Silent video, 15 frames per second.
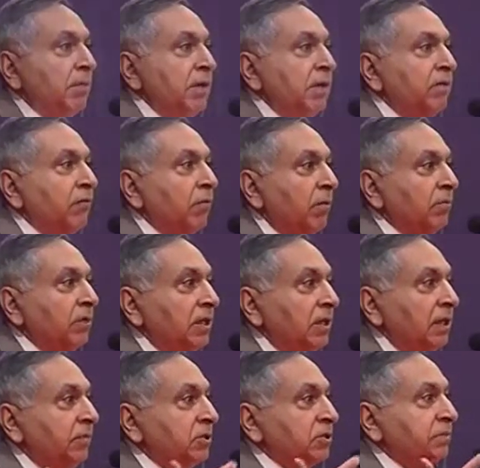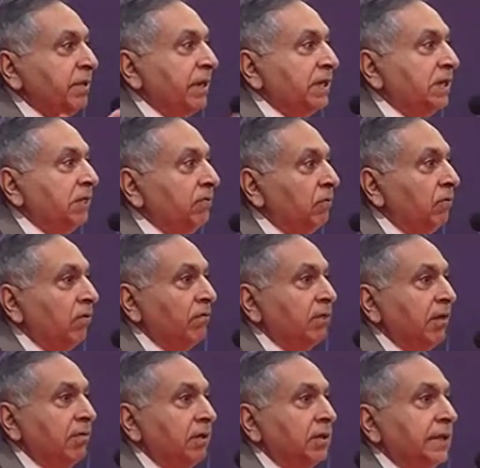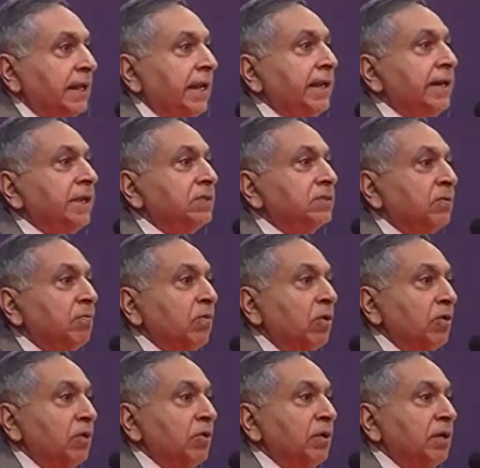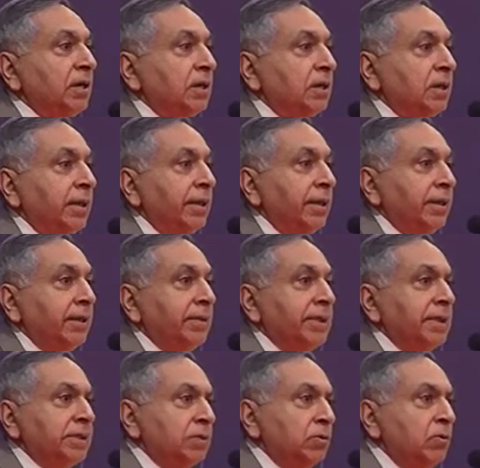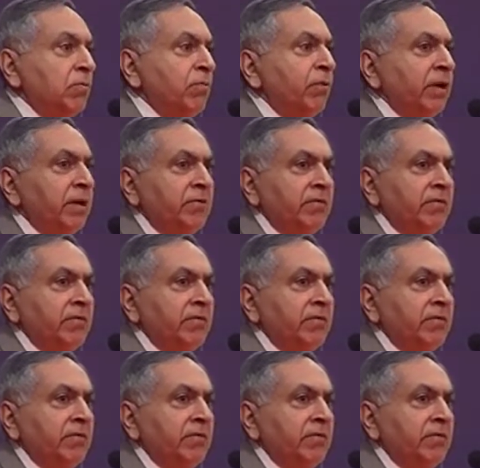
coming from the perspective of our delegates from all over the world, there's a room for